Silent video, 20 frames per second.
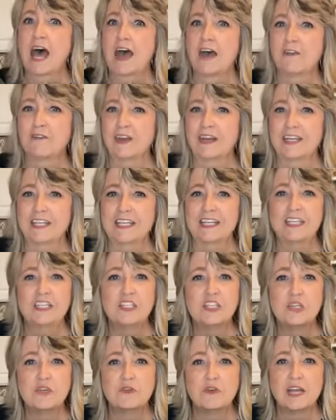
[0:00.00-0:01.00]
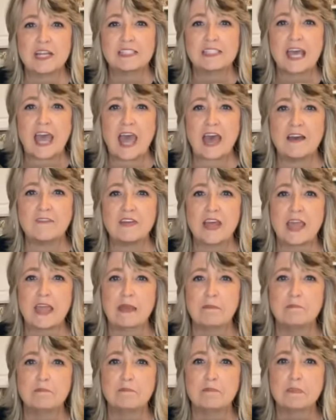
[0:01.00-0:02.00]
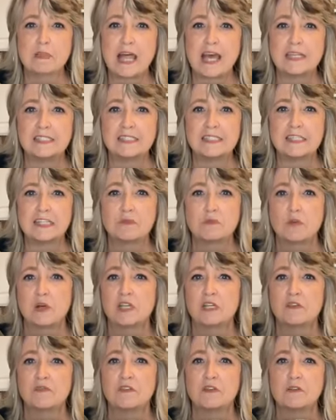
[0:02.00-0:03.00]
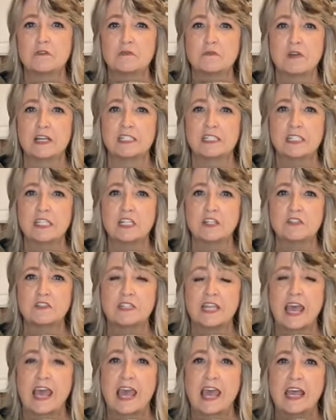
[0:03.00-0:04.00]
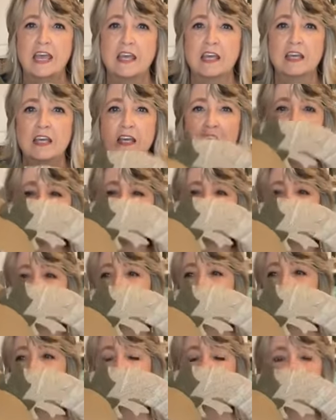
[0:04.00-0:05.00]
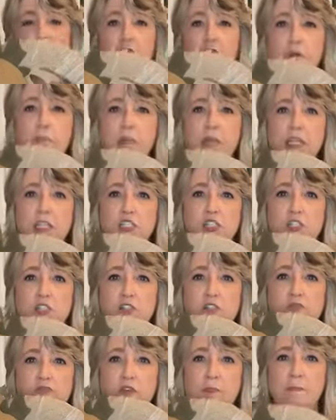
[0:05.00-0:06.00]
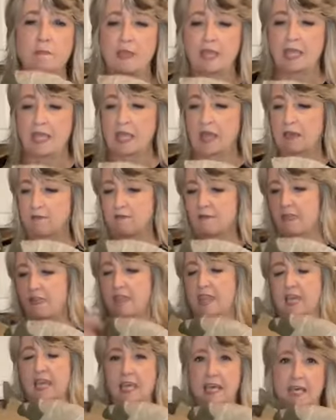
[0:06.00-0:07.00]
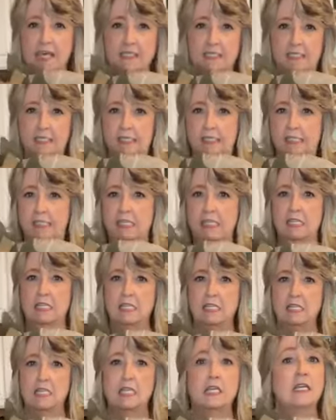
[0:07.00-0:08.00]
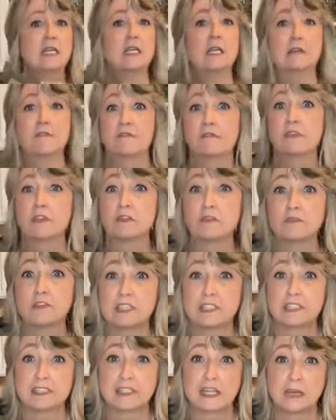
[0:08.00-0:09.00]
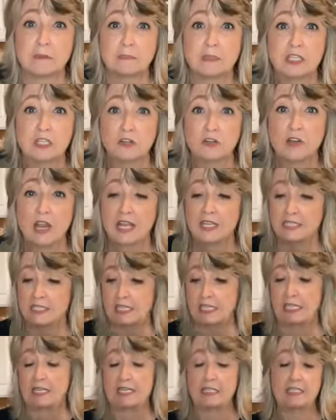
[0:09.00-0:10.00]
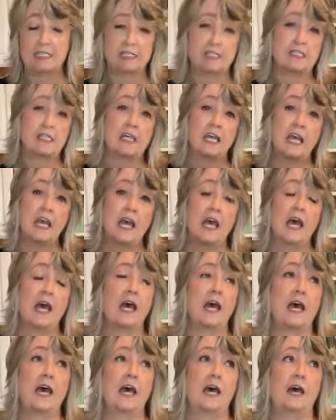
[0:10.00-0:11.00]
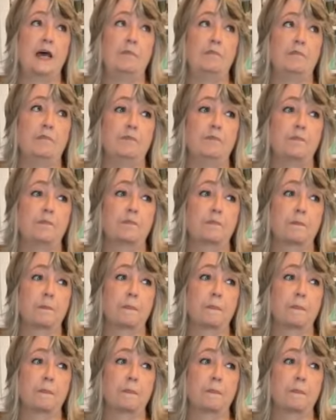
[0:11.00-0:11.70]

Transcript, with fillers: Alrighty, you guys have a blessed and wonderful rest of your day. Be looking for pictures from me of this. Feel free to send me your ideas. Um,